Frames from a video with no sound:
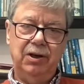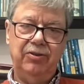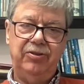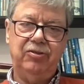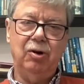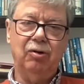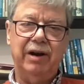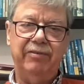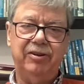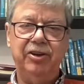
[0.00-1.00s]
This is called
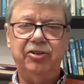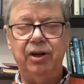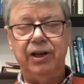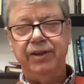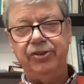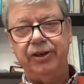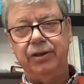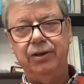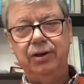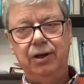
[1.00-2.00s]
gravitational
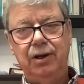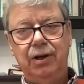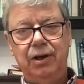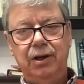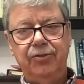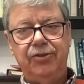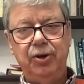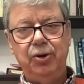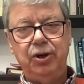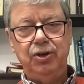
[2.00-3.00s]
lensing. And so
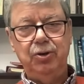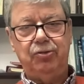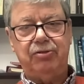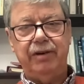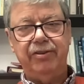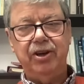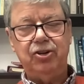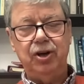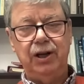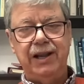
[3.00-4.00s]
you can use
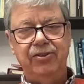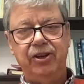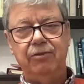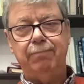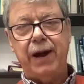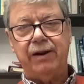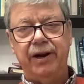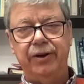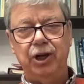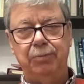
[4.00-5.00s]
gravitational lensing of
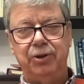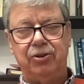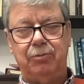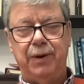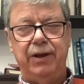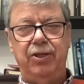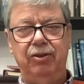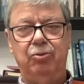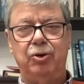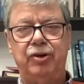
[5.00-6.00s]
background objects by
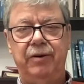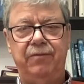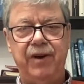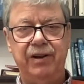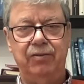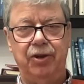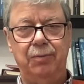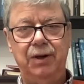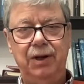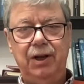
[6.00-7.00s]
things which are in front of
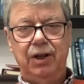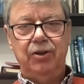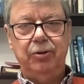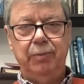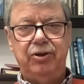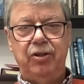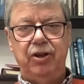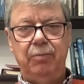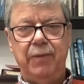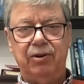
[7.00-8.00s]
them to measure
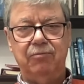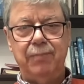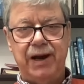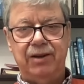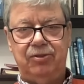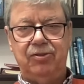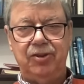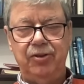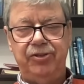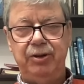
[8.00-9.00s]
the amount of mass
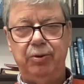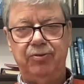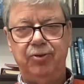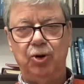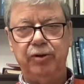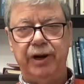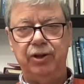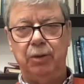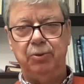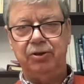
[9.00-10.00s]
associated with the foreground
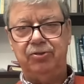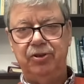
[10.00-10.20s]
objects.